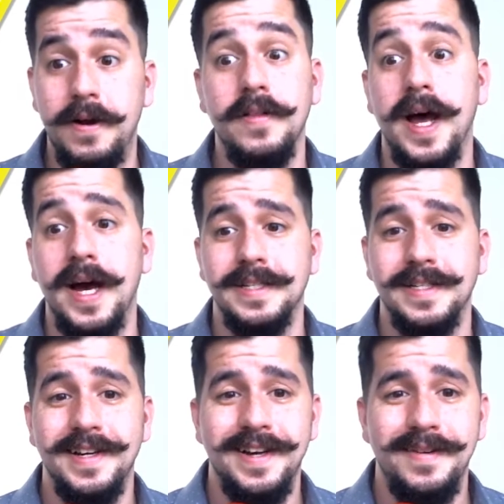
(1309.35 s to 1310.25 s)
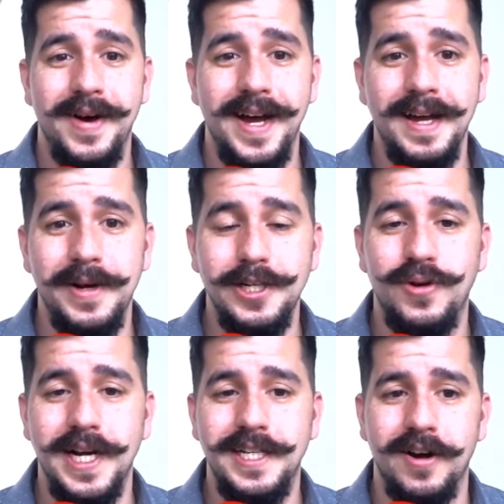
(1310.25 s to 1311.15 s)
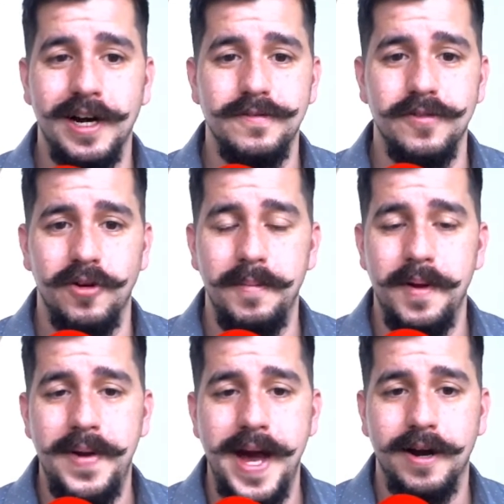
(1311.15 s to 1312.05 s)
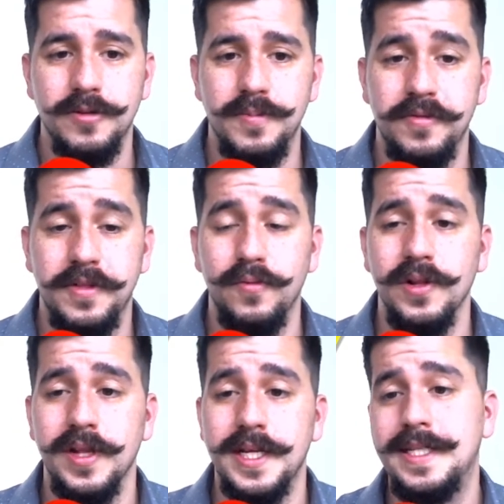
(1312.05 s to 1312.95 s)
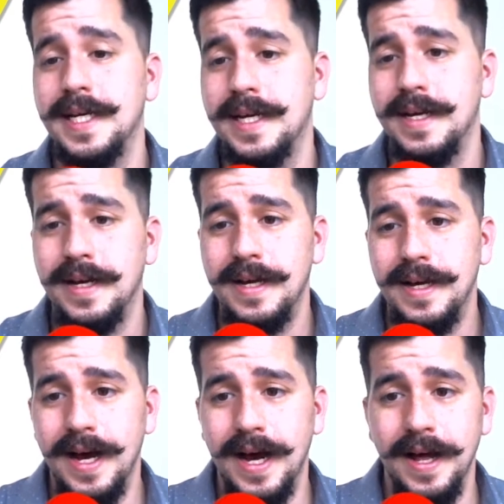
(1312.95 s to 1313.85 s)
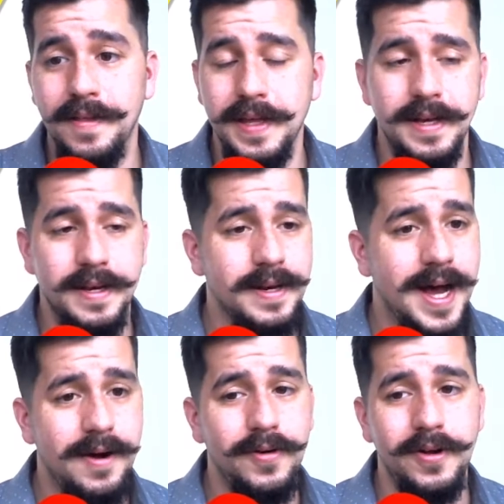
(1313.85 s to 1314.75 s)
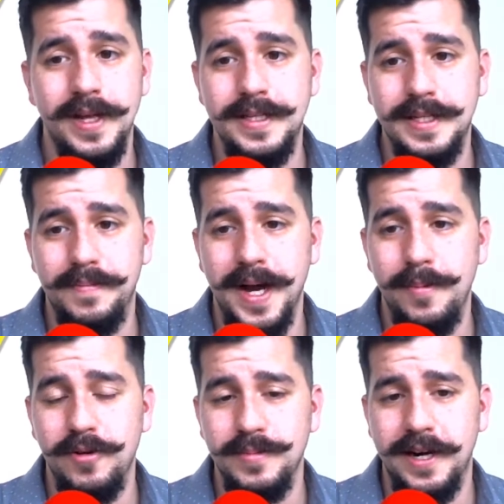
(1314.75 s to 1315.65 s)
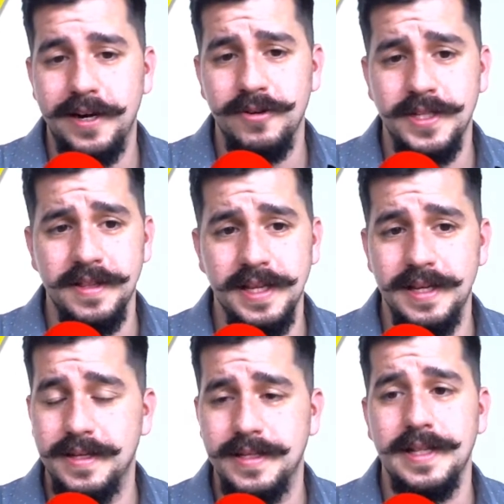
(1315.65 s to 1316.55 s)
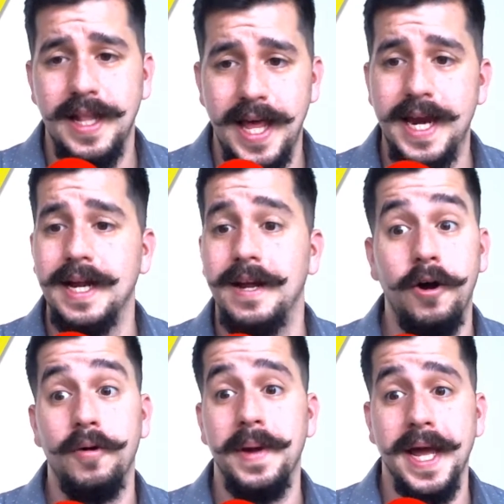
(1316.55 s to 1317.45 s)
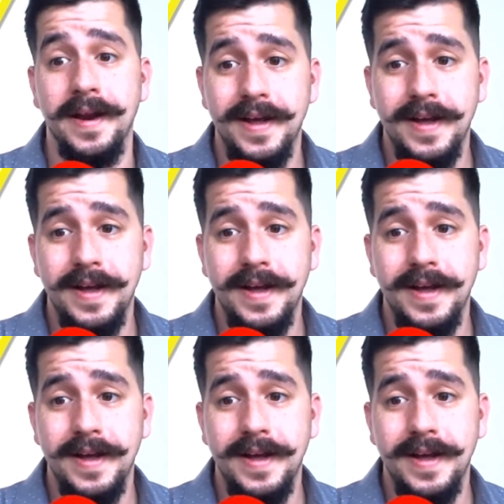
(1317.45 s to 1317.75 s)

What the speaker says: lies my trade targets for the Green Bay Packers, both the realistic, the not realistic pipe dream scenarios, and the just let it go, man.